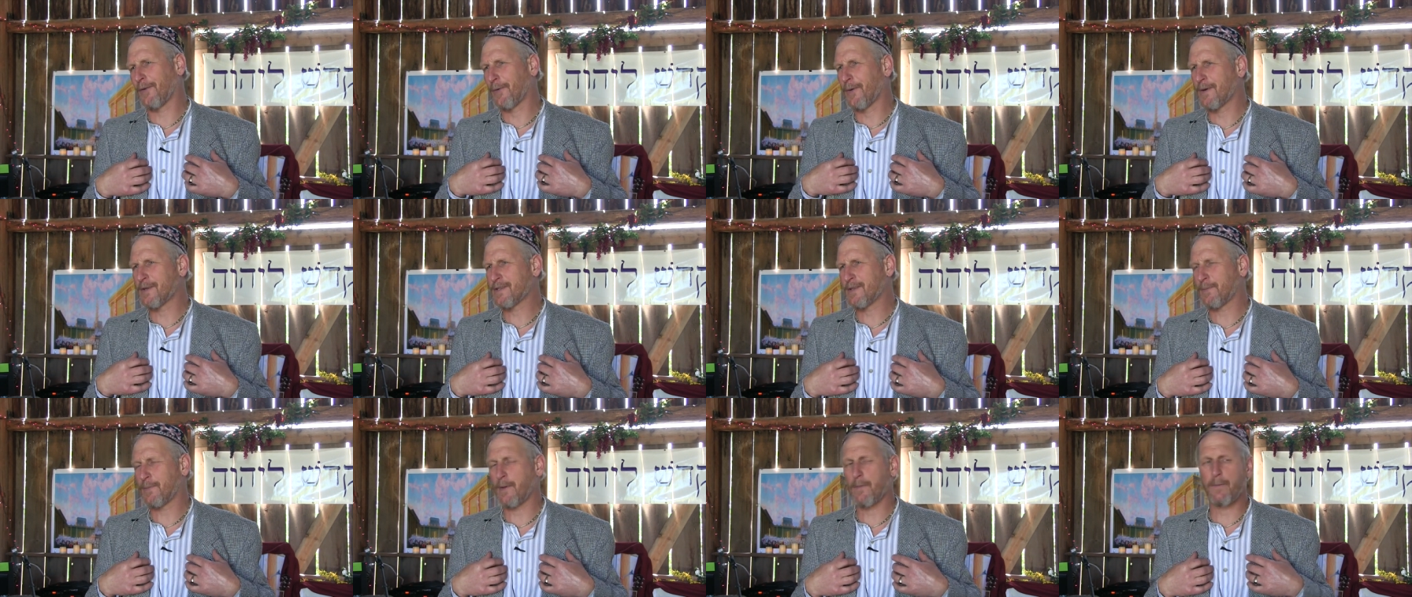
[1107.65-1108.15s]
to
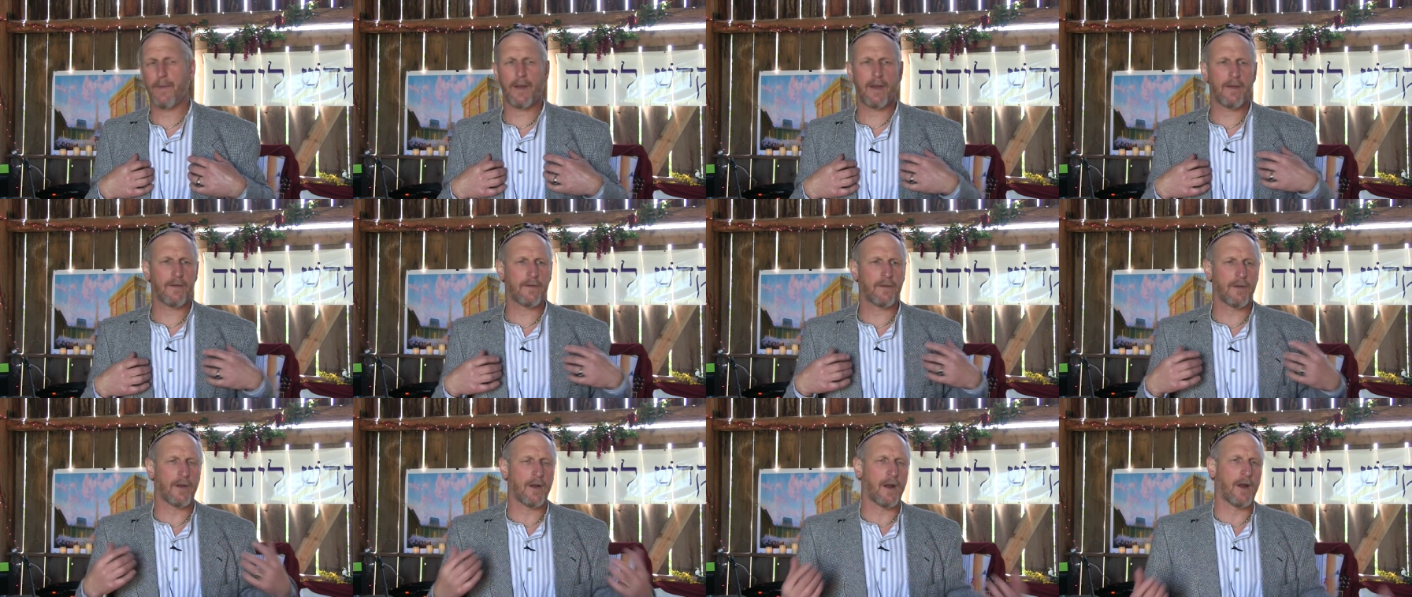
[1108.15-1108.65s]
worship him
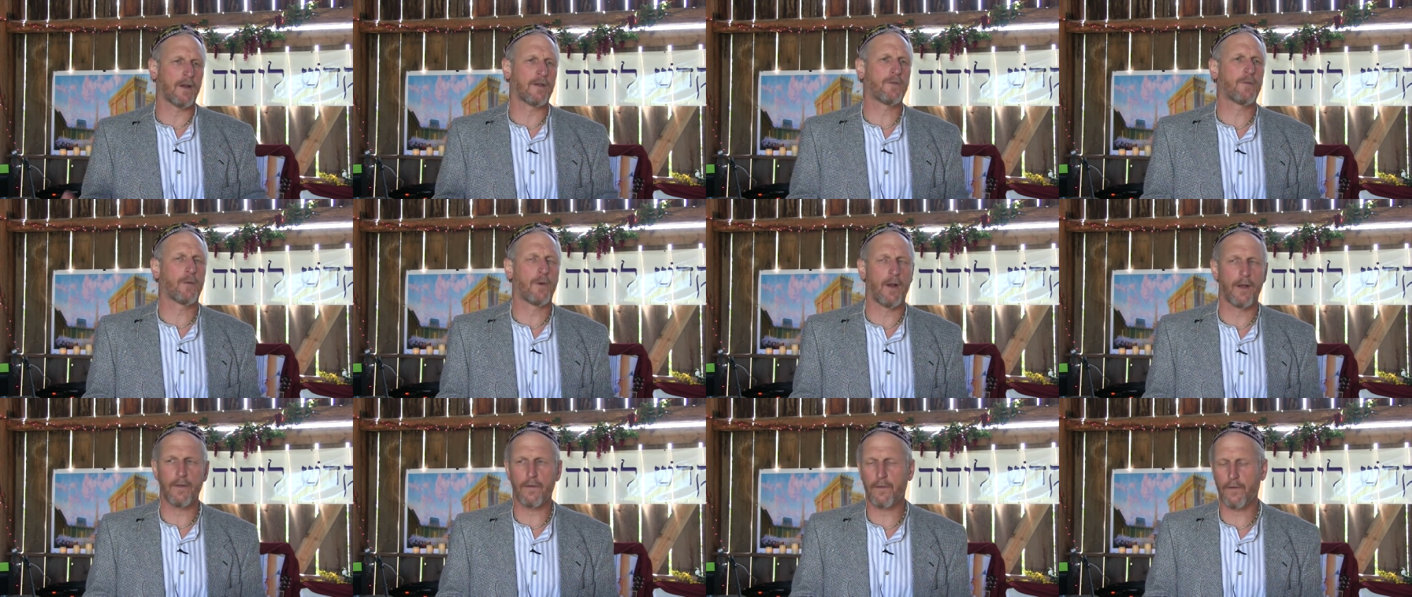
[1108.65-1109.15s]
because their hearts
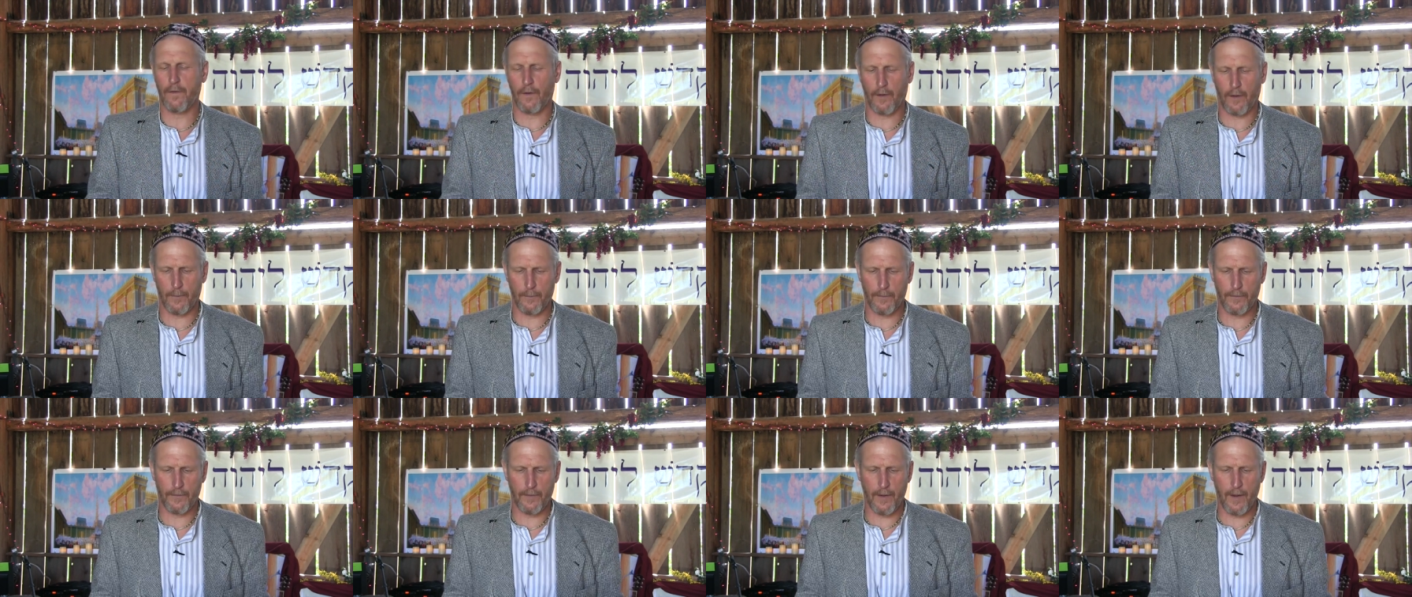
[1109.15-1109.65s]
were
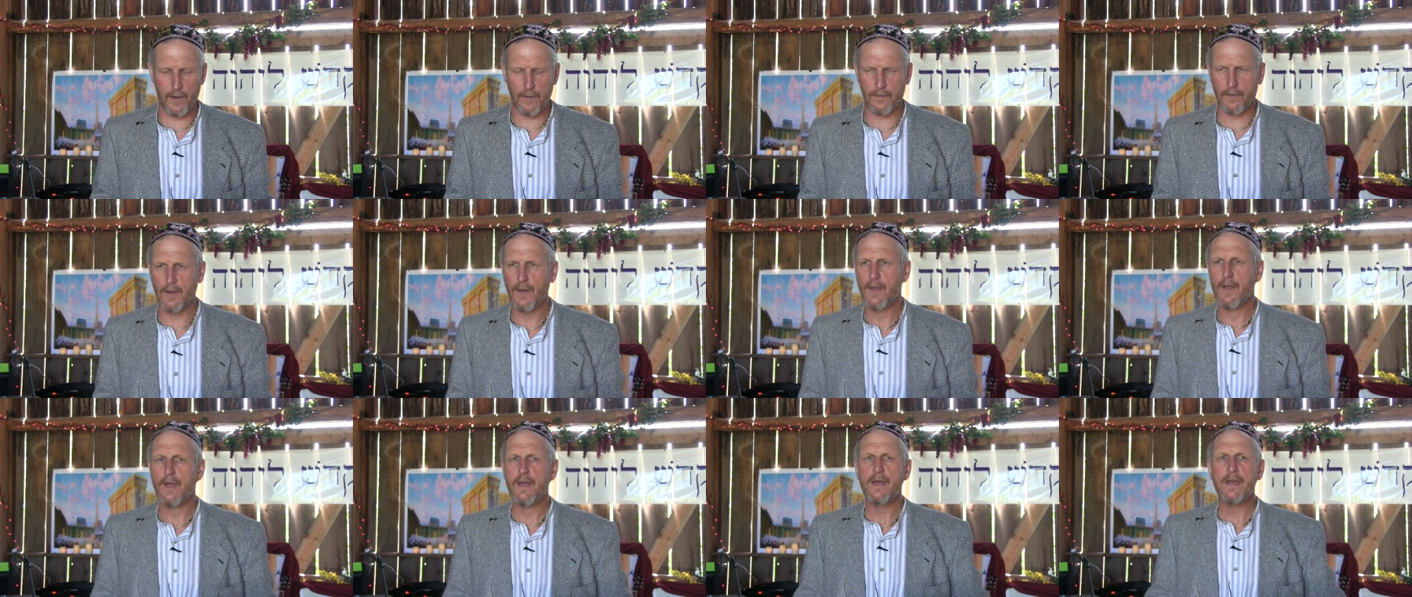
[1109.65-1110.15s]
uncircumcised.